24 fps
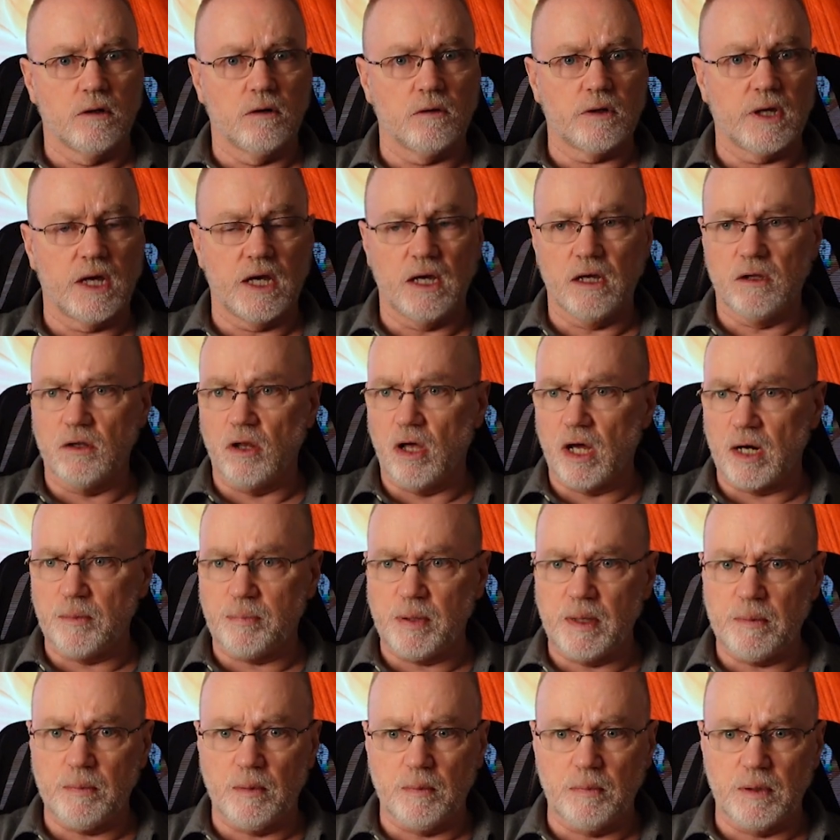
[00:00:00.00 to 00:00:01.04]
Okay, a lot of
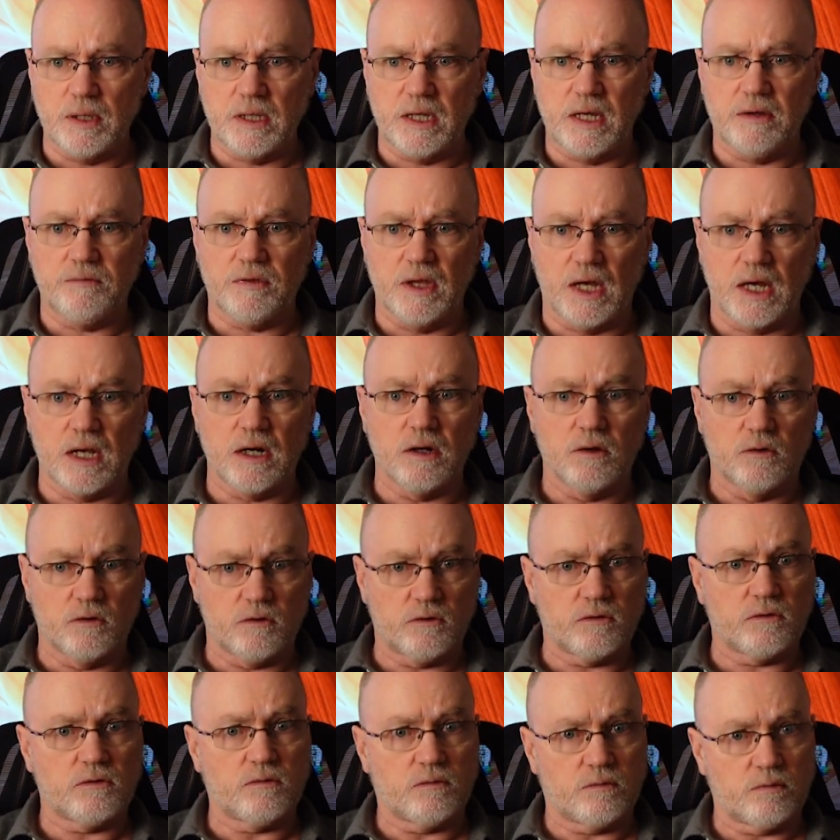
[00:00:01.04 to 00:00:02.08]
people believe that it
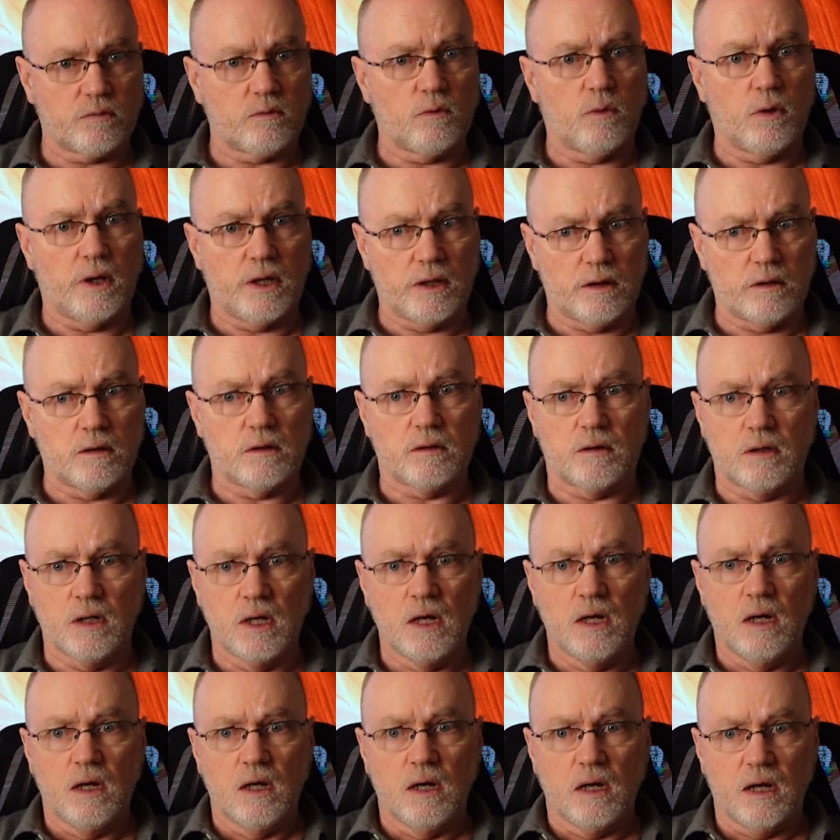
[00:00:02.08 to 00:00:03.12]
was when
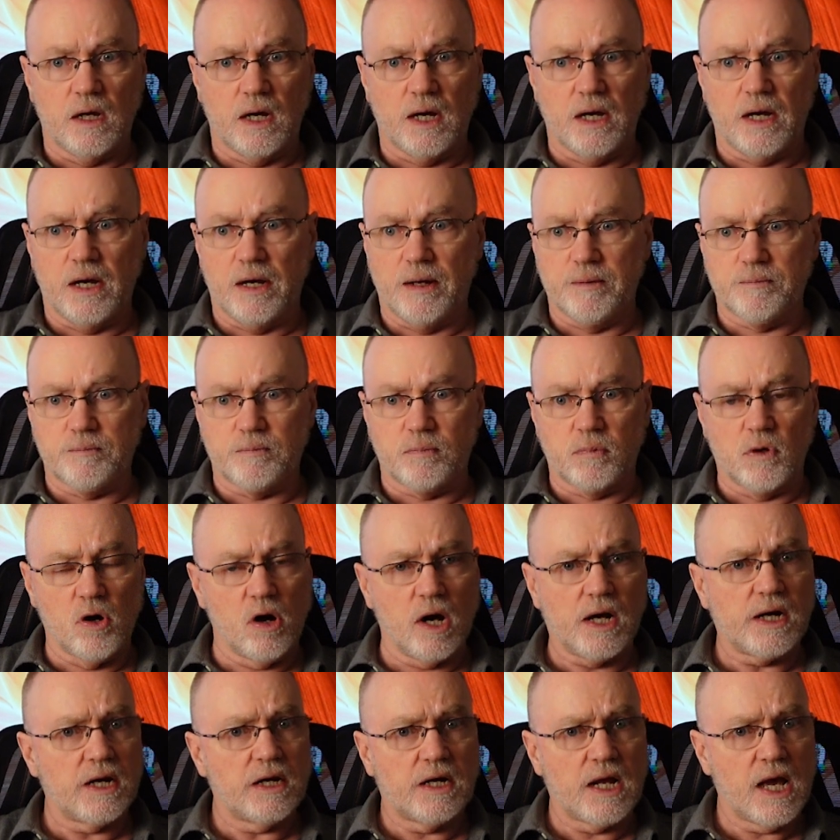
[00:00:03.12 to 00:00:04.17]

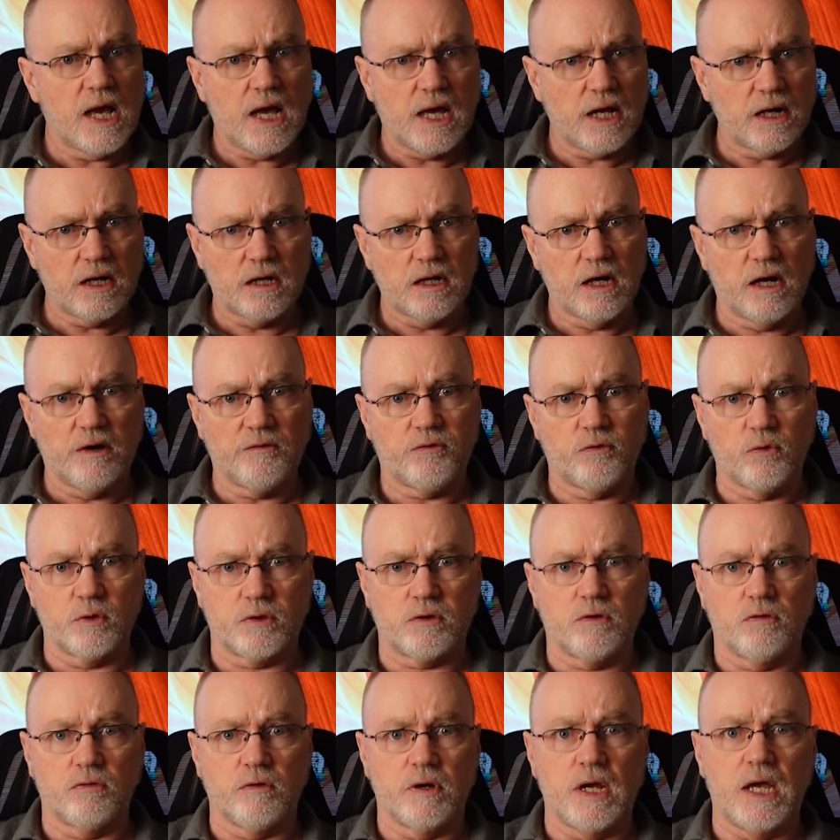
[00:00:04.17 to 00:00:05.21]
God had had enough
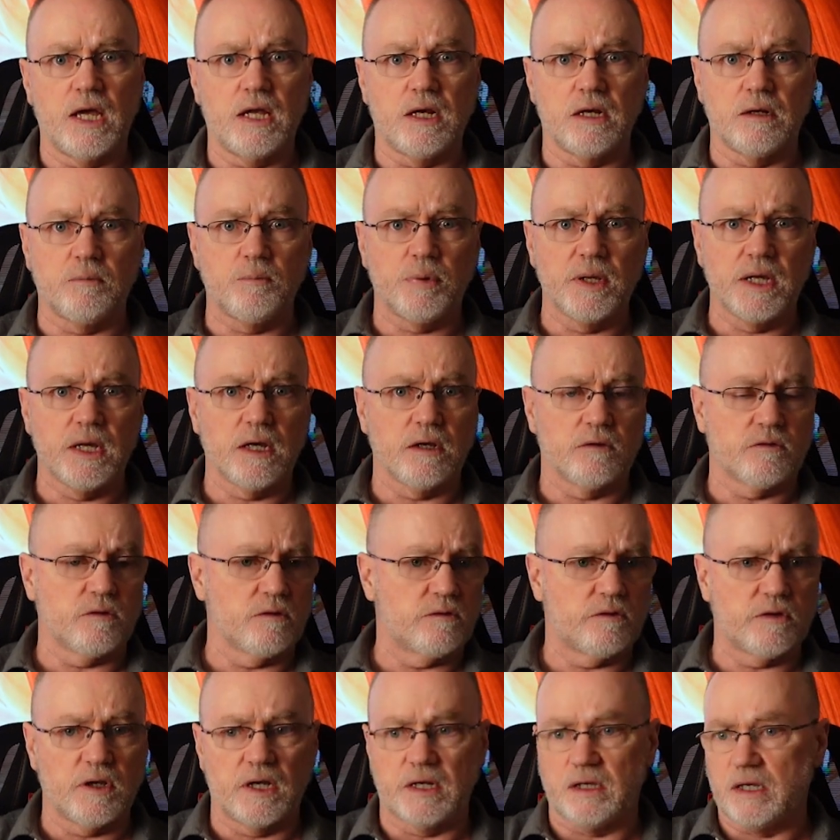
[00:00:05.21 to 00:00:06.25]
with created beings
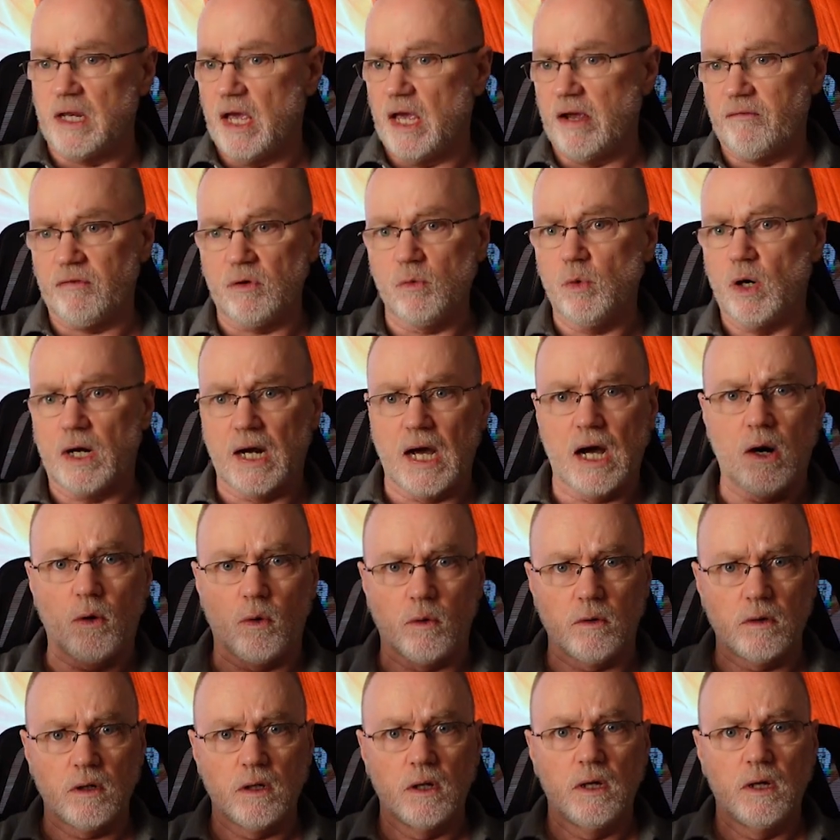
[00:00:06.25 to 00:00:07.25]
and said, everyone out.